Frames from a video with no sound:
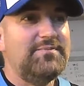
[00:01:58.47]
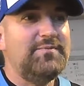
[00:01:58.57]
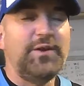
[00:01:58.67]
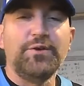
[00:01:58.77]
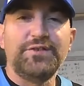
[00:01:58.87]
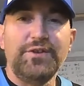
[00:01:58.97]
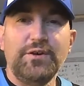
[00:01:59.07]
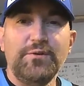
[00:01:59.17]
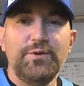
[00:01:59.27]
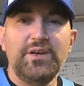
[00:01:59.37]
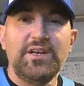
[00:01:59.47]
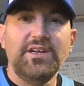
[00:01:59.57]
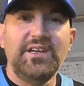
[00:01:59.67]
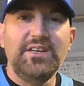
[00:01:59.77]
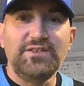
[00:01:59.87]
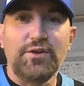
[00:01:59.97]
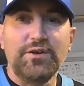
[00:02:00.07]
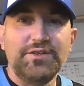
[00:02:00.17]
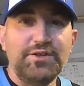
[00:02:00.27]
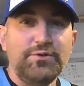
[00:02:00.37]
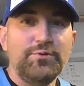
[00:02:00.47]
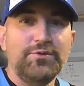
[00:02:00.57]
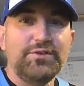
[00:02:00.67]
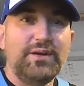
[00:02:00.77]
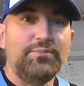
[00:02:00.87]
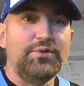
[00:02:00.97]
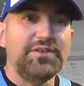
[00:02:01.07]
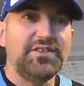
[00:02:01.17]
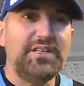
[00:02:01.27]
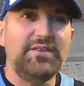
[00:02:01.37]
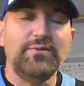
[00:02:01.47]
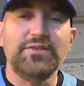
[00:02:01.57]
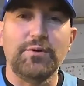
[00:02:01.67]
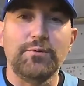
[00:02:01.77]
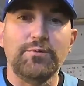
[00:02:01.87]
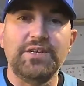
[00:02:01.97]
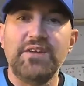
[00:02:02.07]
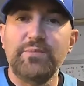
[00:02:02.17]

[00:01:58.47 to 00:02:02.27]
Phil Snow. He's gone too, so that puts Steve. So Dave